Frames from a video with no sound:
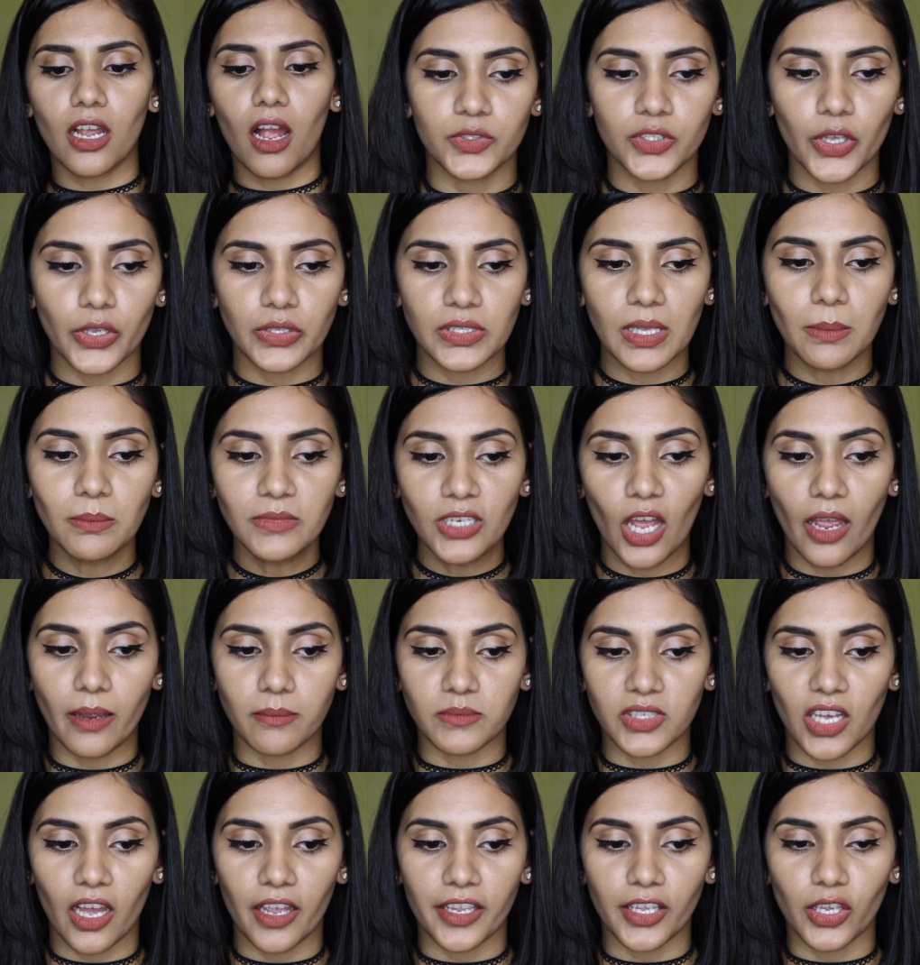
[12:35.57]
So
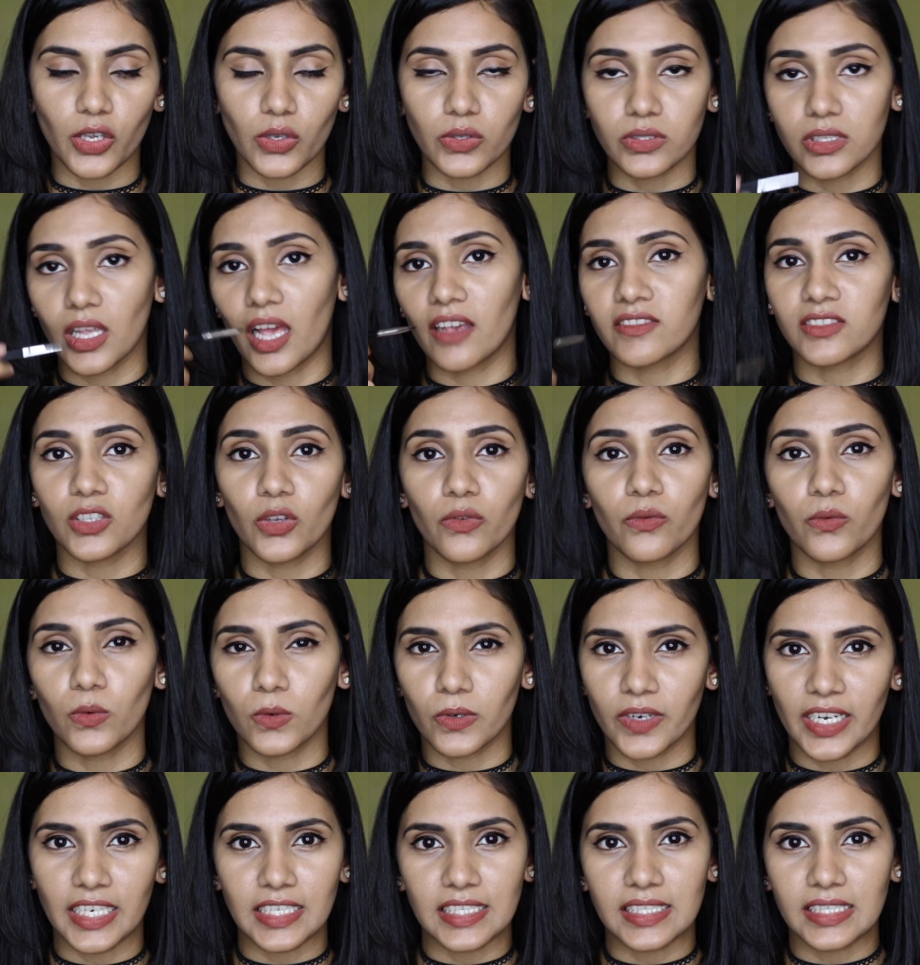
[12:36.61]
sometimes I use, as you've
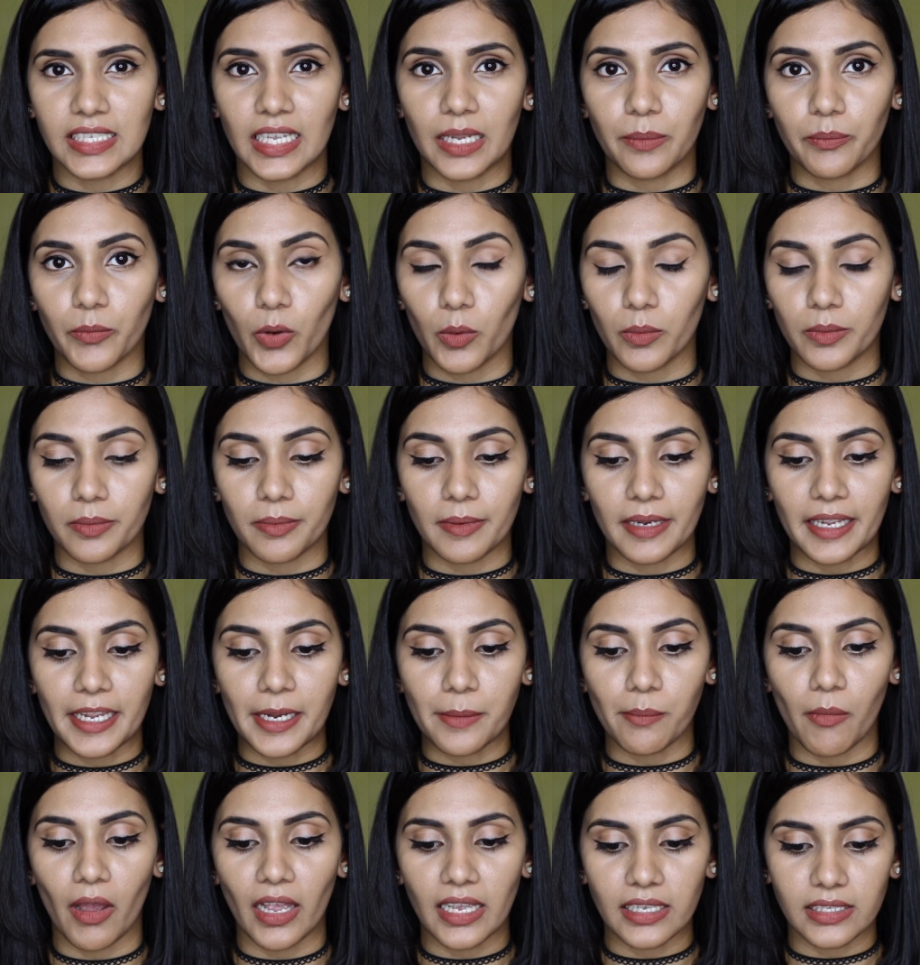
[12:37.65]
already seen probably
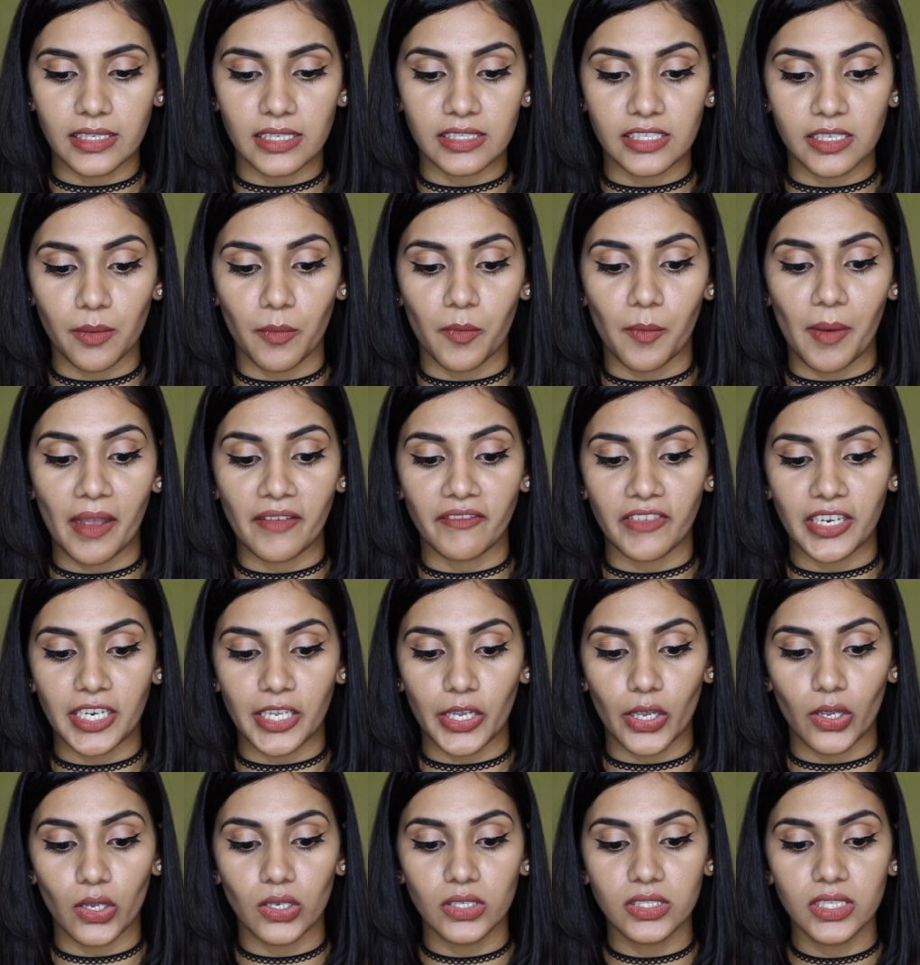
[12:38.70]
in some of my
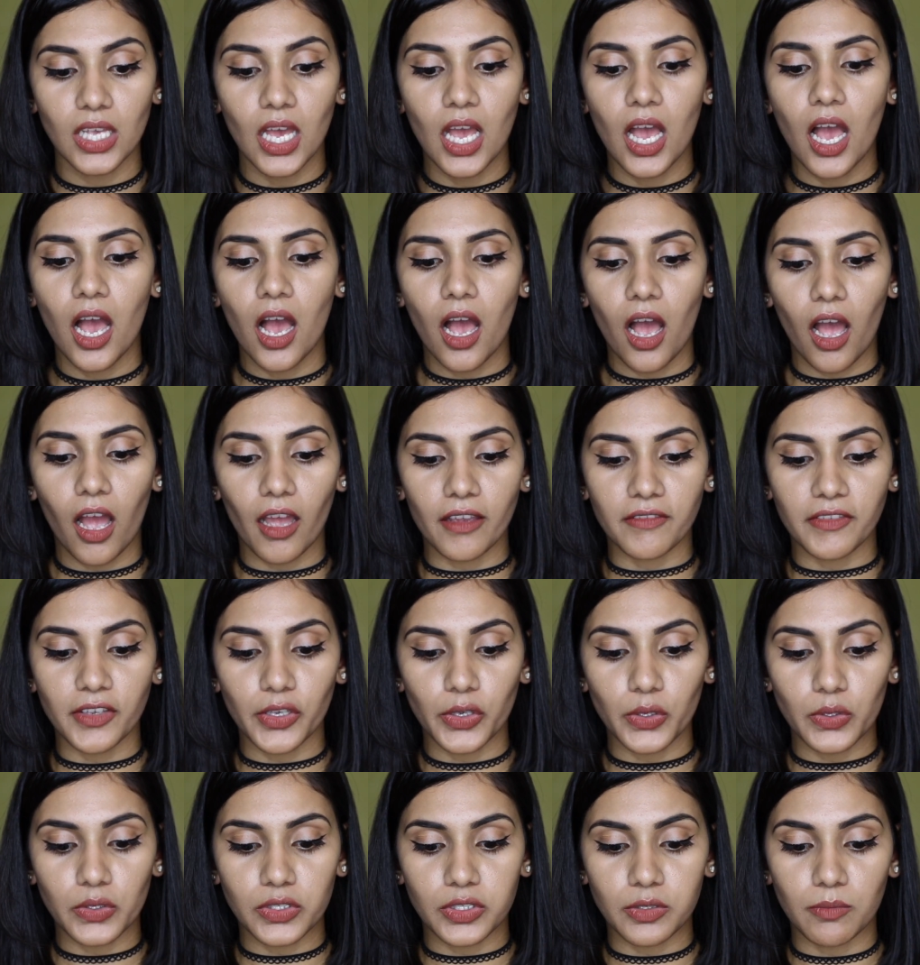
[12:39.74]
videos, I've
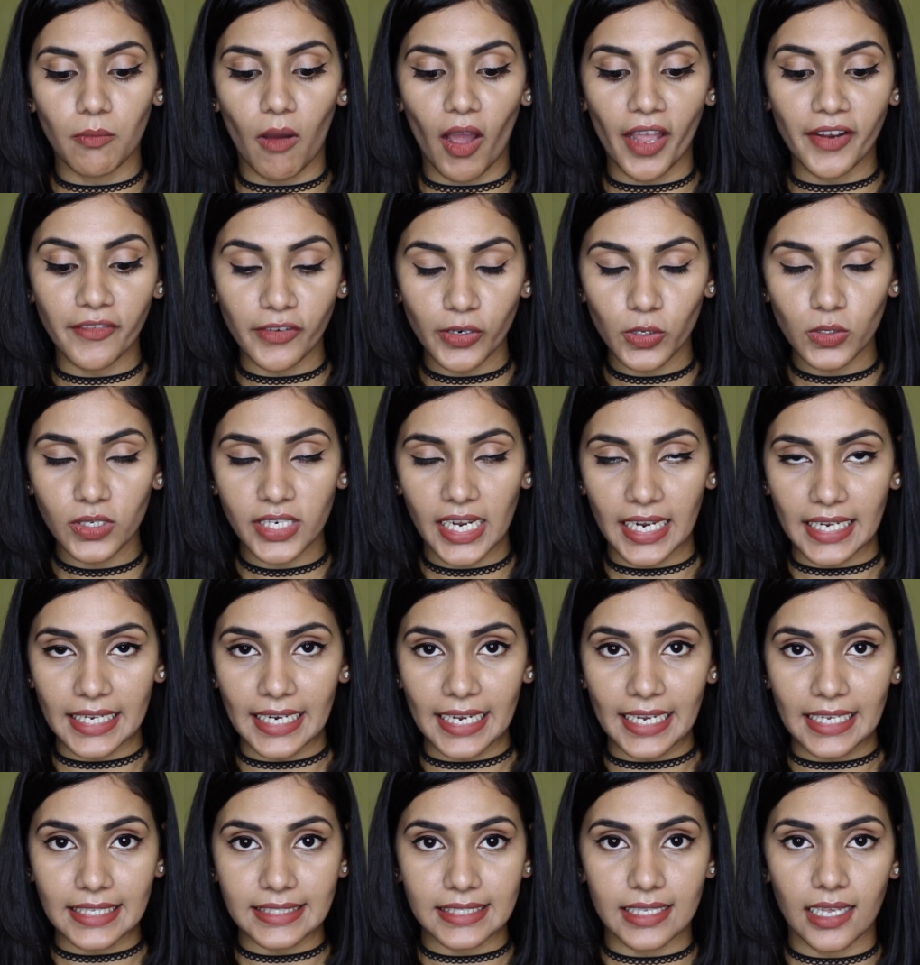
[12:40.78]
used my Real
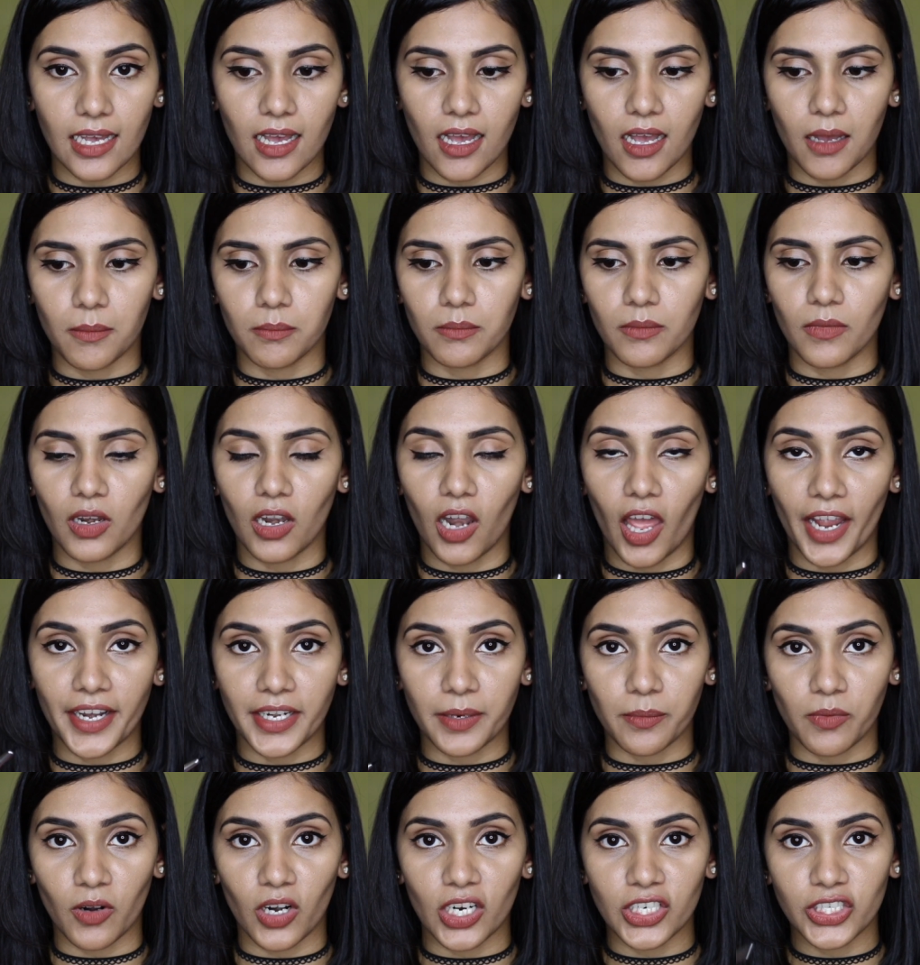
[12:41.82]
Techniques liner
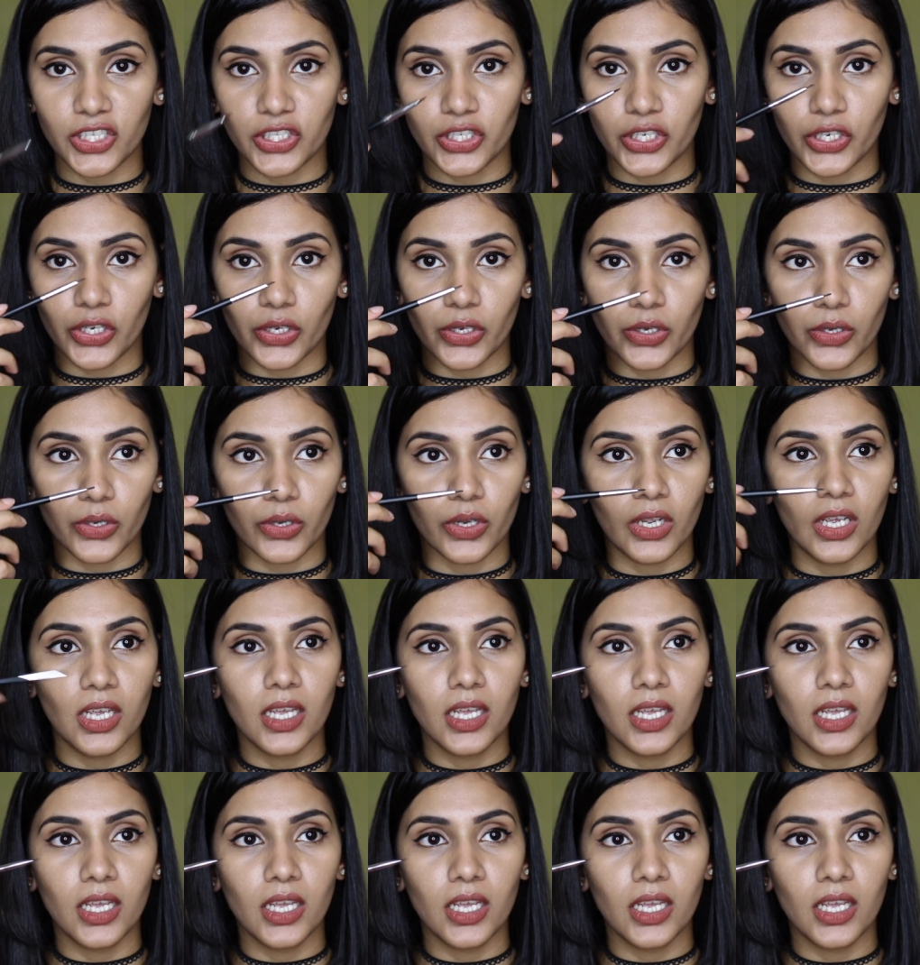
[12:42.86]
brush to